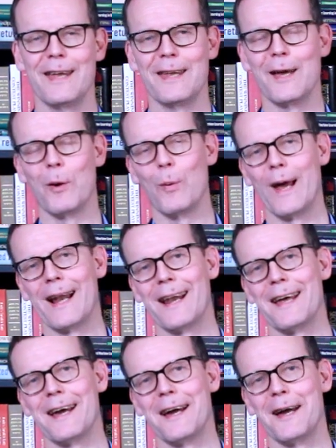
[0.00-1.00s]
Yeah,
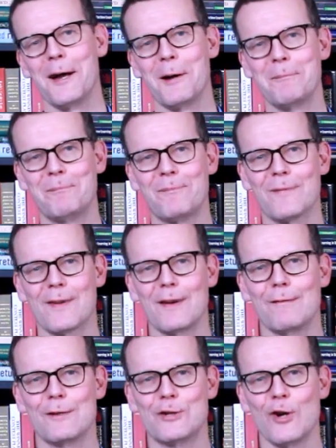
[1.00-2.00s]
well,
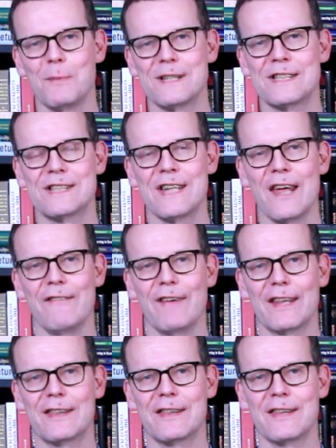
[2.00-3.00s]
the Germans say
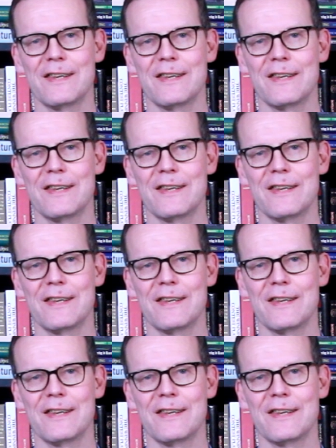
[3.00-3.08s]
that